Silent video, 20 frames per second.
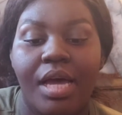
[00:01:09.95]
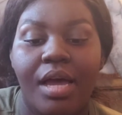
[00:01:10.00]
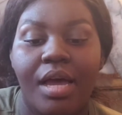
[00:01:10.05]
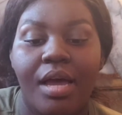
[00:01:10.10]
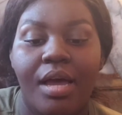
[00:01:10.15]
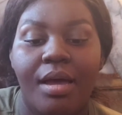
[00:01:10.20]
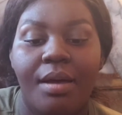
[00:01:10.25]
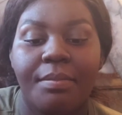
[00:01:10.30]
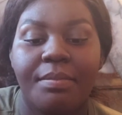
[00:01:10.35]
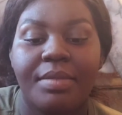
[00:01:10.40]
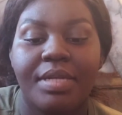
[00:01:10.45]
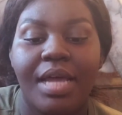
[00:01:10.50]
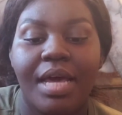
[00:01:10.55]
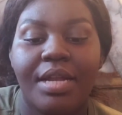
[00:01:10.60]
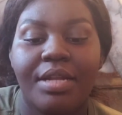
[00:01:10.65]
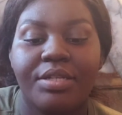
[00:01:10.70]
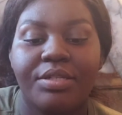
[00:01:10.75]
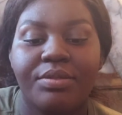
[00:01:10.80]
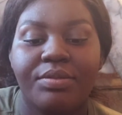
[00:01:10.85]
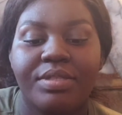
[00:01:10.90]
Not
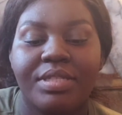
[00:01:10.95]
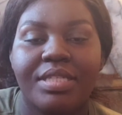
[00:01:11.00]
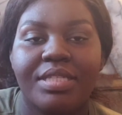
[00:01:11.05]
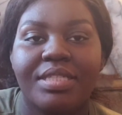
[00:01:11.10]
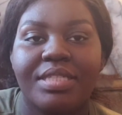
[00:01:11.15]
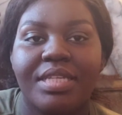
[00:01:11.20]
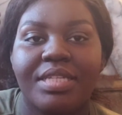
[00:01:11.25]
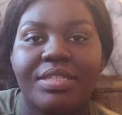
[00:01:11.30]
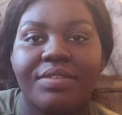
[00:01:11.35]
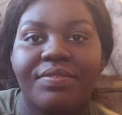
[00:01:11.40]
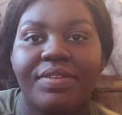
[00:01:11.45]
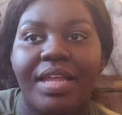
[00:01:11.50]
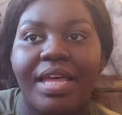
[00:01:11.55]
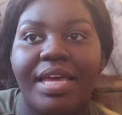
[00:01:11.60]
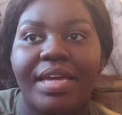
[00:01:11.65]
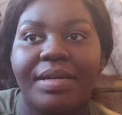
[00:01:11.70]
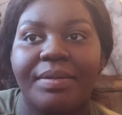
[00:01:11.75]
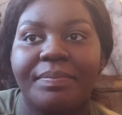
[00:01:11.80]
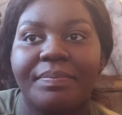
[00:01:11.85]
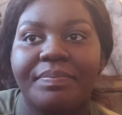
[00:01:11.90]
a doozy in the sense of
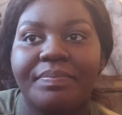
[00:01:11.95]
like